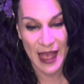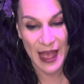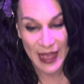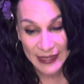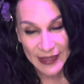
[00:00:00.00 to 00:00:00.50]

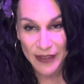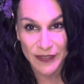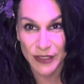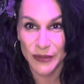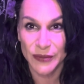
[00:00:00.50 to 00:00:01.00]
I love
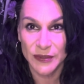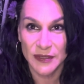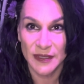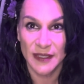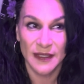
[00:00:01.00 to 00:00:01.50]
you.
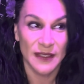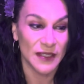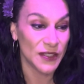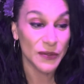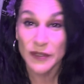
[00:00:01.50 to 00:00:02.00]

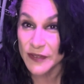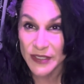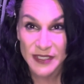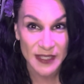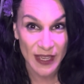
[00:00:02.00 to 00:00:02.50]
The
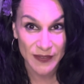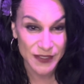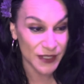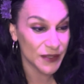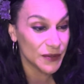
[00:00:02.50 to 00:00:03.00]
universe loves
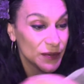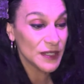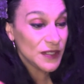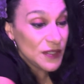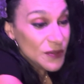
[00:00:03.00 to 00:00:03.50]
you.
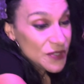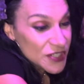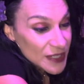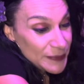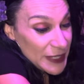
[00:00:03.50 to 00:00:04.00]
You
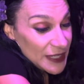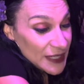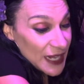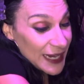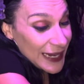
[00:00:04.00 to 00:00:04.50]
should be
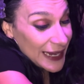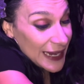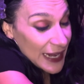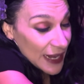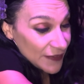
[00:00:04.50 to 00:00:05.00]

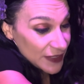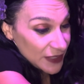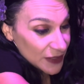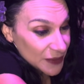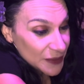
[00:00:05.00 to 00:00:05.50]
loving
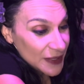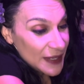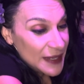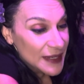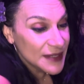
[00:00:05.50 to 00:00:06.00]
you
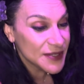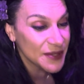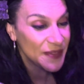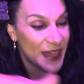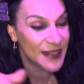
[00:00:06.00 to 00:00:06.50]
so
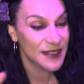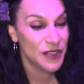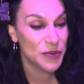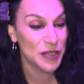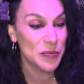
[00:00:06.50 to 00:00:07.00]
that
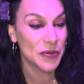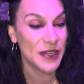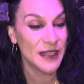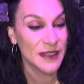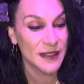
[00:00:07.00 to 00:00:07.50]
you can
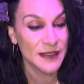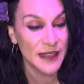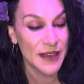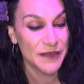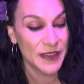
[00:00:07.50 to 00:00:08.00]
bring
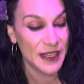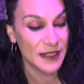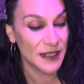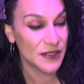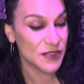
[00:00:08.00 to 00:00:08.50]
love
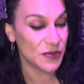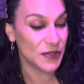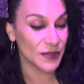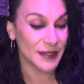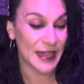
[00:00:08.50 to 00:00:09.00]
into
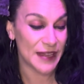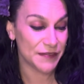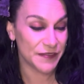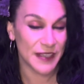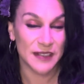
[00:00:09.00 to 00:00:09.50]
your
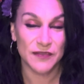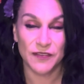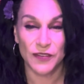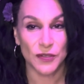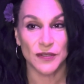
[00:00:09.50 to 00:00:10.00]
life in
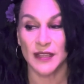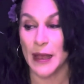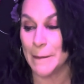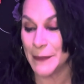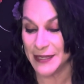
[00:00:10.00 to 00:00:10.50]
full,
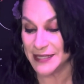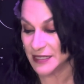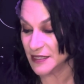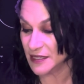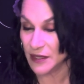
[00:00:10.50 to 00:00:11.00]

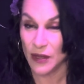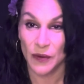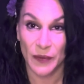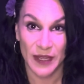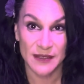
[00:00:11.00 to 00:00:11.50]
abundant
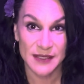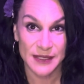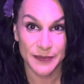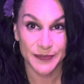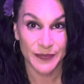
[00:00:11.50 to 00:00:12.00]
ways.
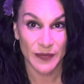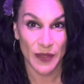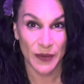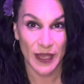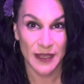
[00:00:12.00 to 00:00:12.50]

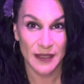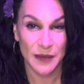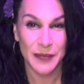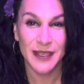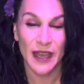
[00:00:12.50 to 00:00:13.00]
Okay?
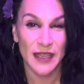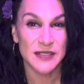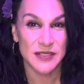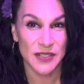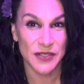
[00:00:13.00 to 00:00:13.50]
Be kind
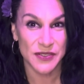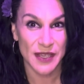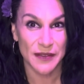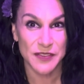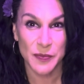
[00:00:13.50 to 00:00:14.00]
to
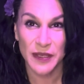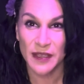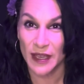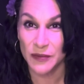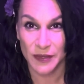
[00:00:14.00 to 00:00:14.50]
yourself. Speak
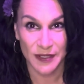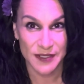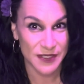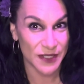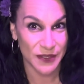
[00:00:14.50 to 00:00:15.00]
kind
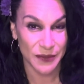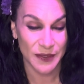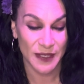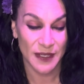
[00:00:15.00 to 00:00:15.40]
words to you.